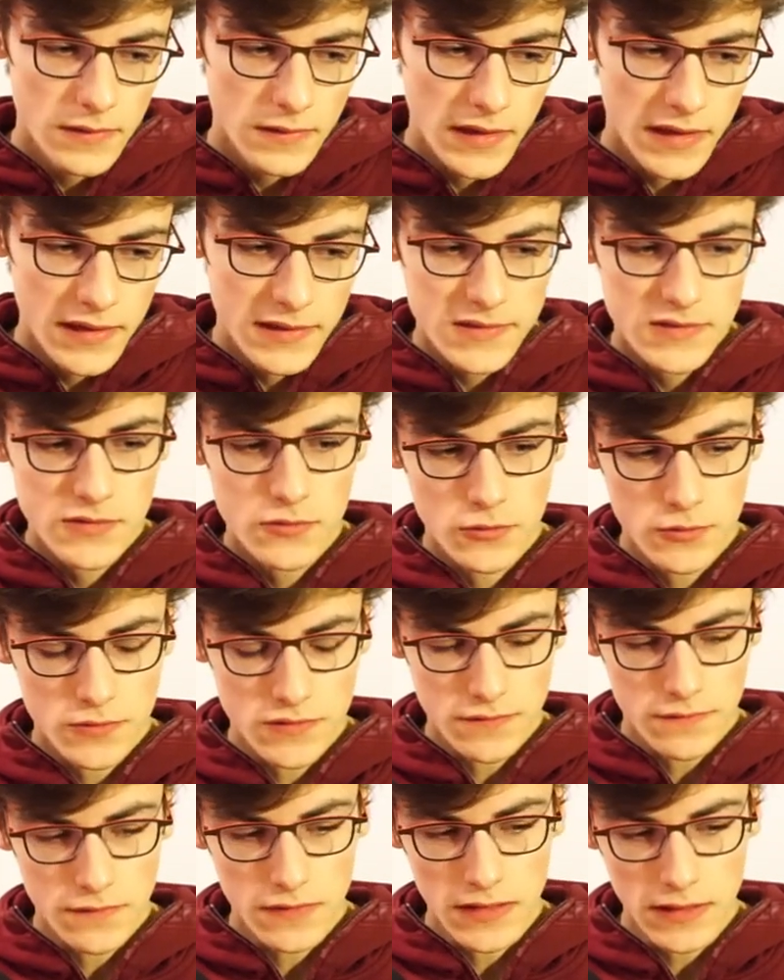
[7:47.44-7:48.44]
that
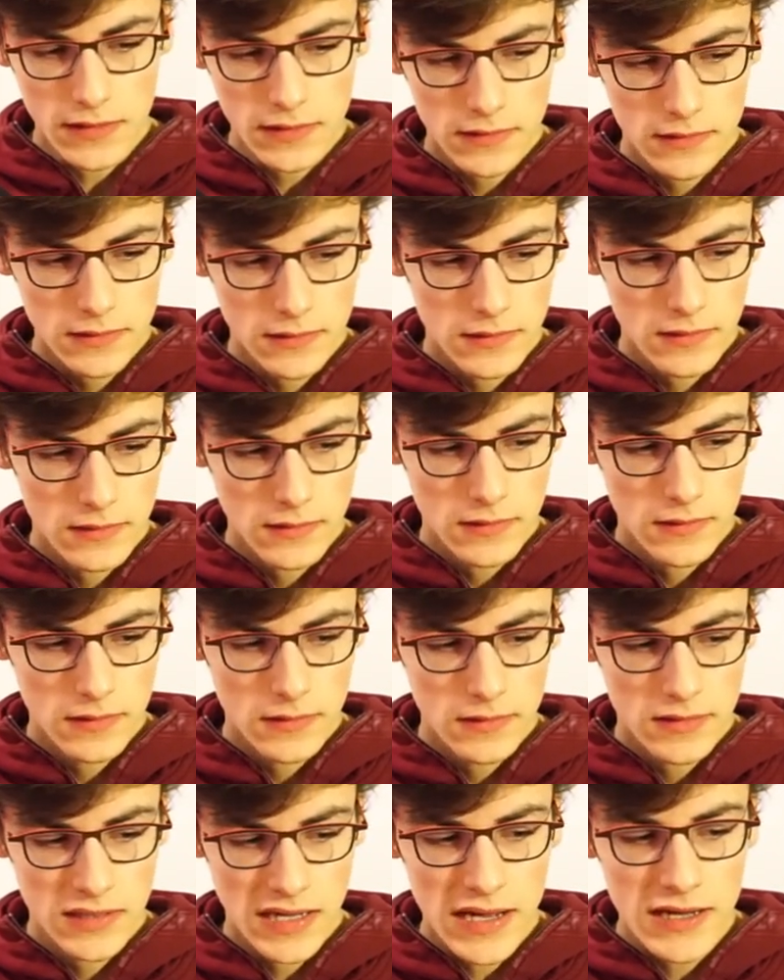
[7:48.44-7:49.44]
sort of thing,
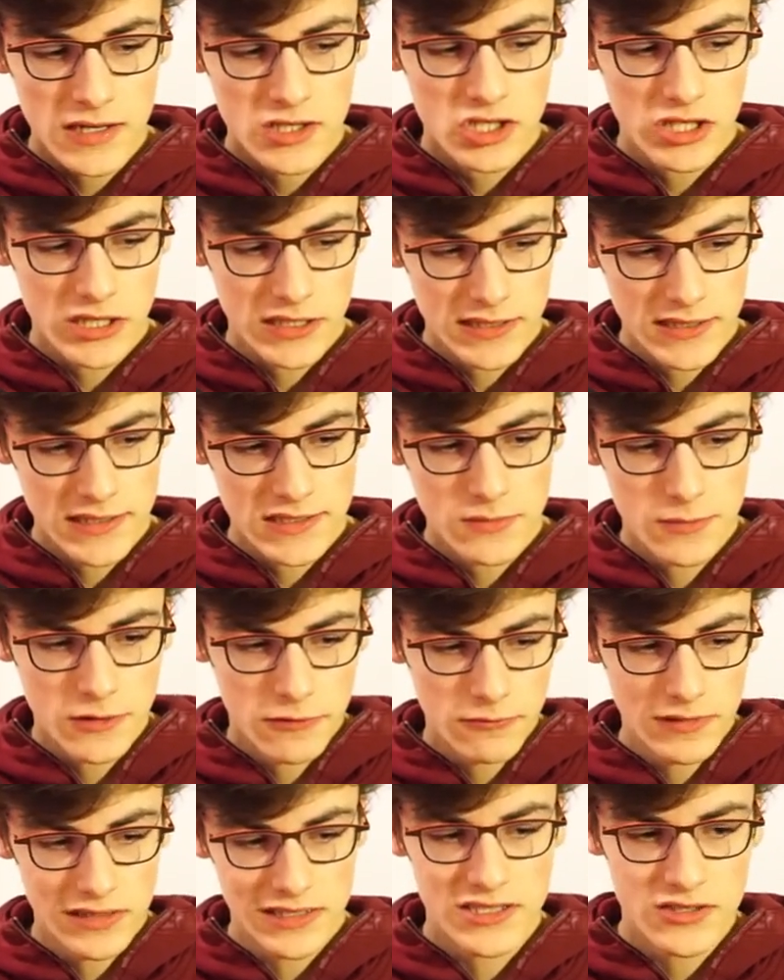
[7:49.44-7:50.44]
you actually need to
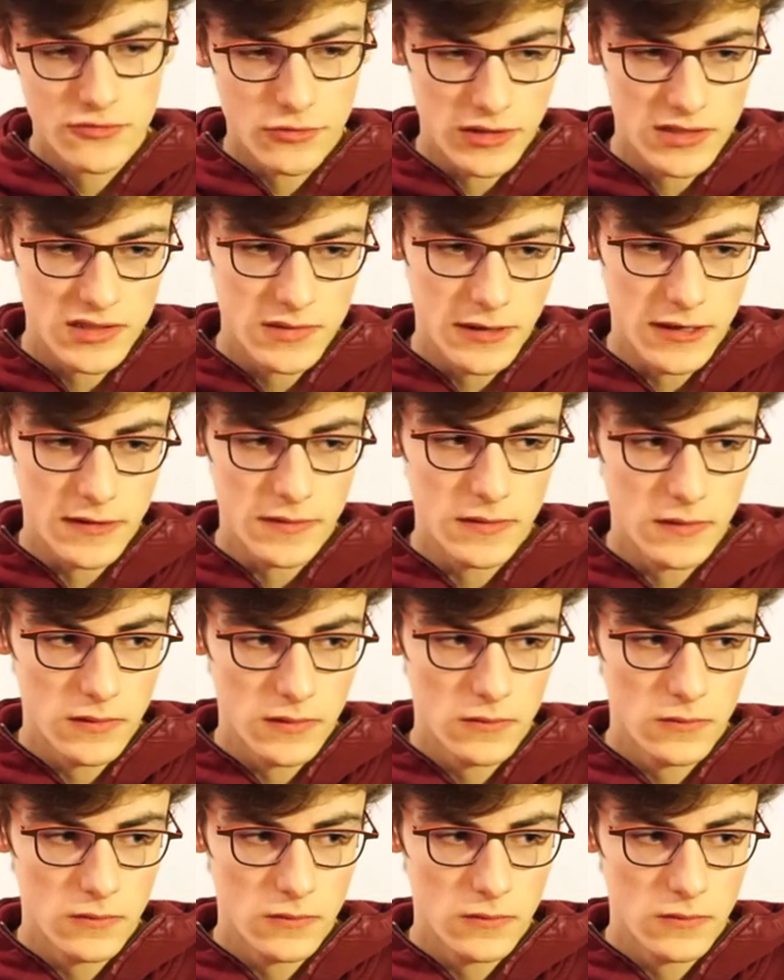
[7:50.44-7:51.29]
be really strict about